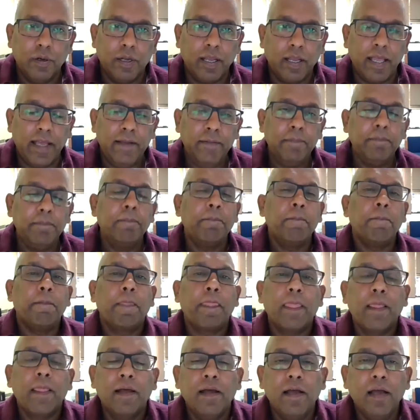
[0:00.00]
Okay?
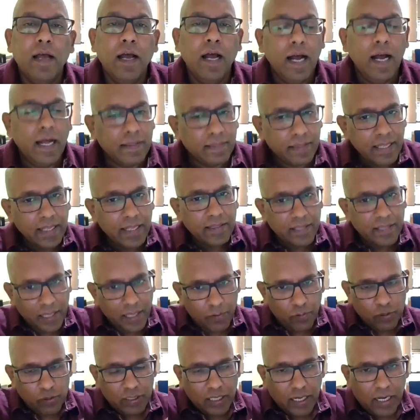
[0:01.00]
And then
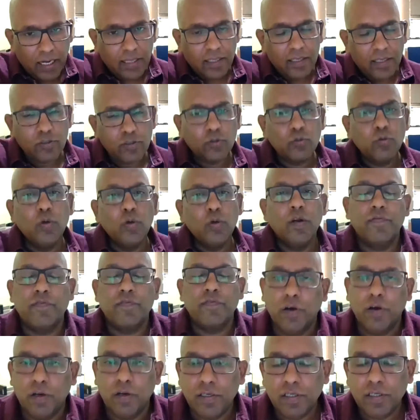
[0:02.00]
there was another school of
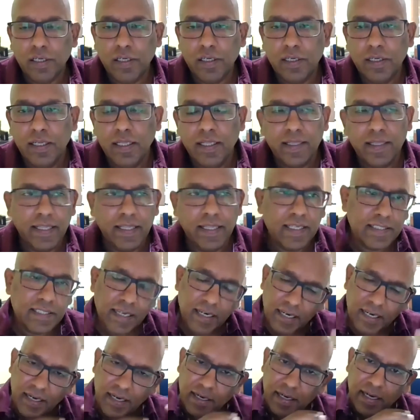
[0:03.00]
thought. They
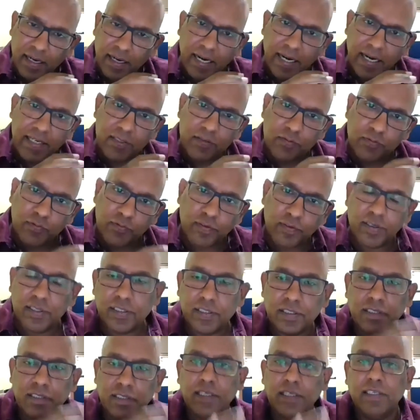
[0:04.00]
said, let us
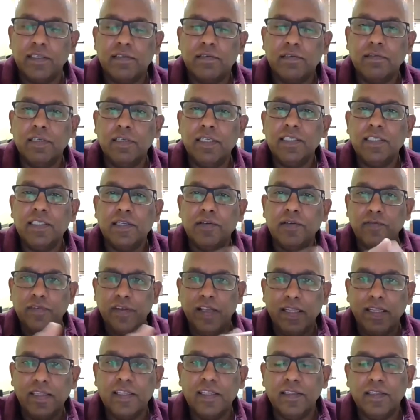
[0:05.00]
first increase the
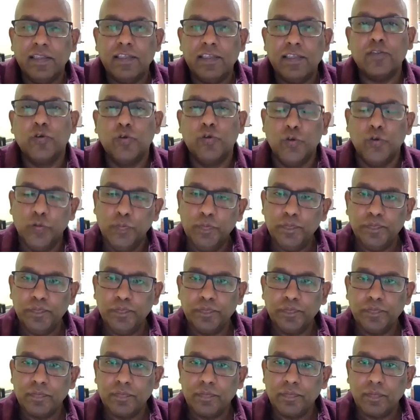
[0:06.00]
wealth in this room
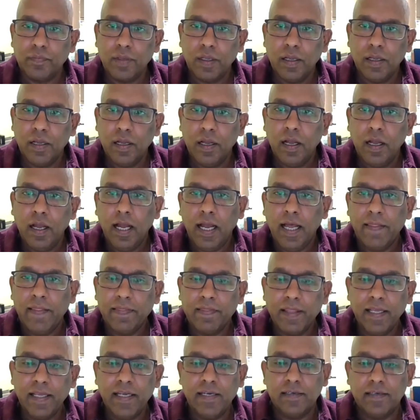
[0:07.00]

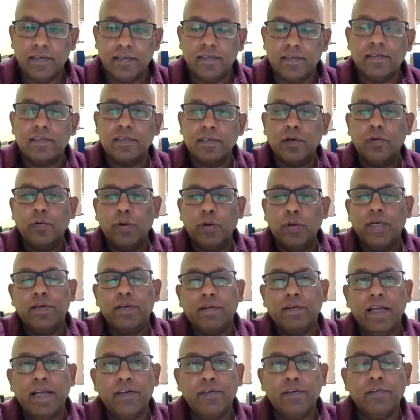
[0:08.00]
and then we'll
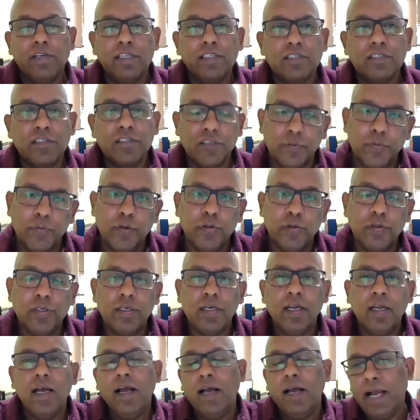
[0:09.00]
try to distribute.
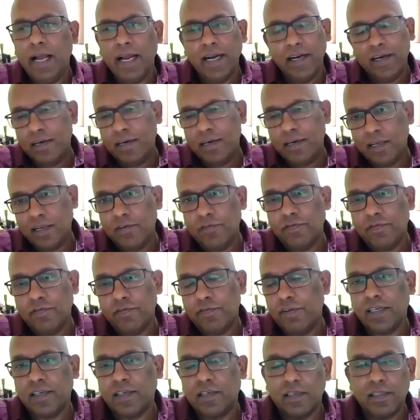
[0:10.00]
And in
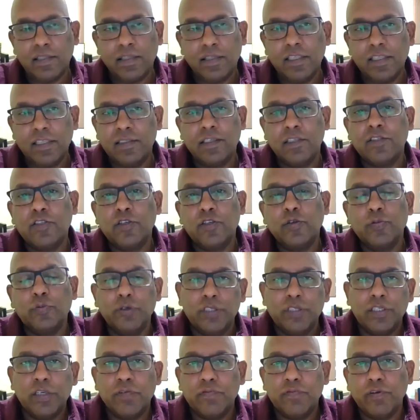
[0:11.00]
fact, this
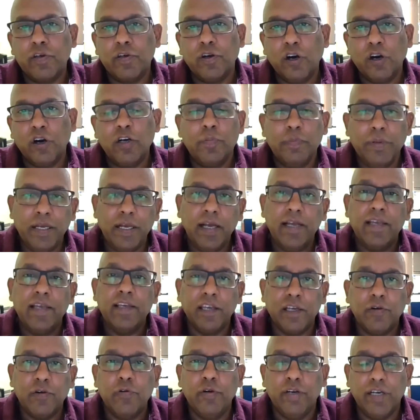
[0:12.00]
distribution would not be an
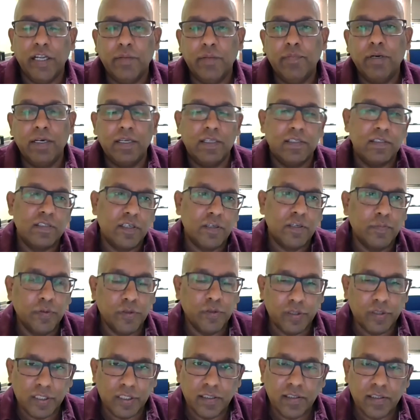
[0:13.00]
equitable
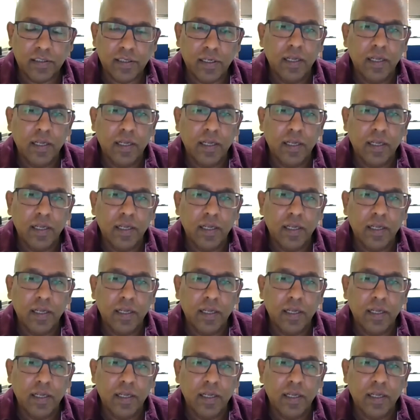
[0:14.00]
distribution.